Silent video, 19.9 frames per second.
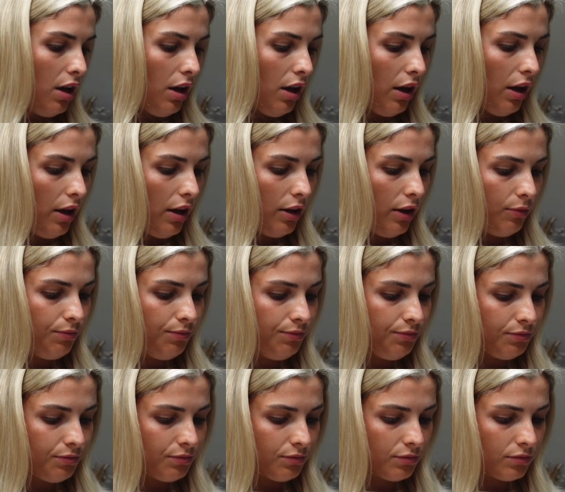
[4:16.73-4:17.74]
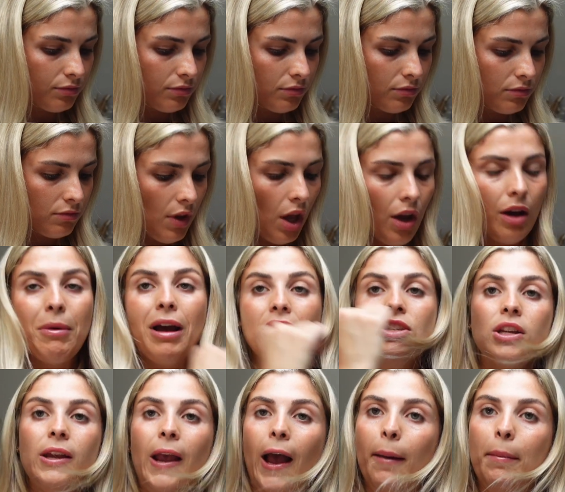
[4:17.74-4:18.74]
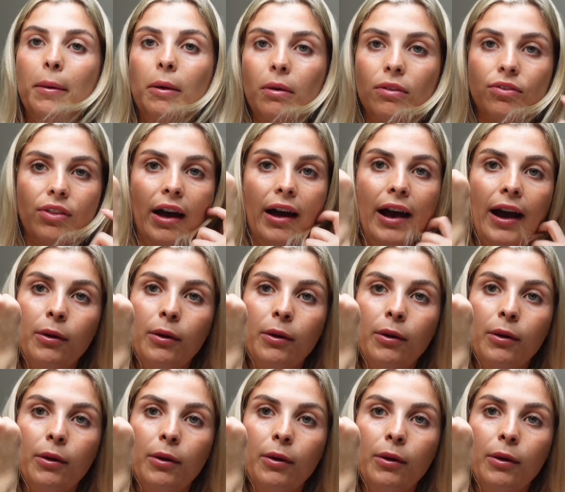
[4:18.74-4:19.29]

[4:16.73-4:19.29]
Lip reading: no, I'm actually happy with that.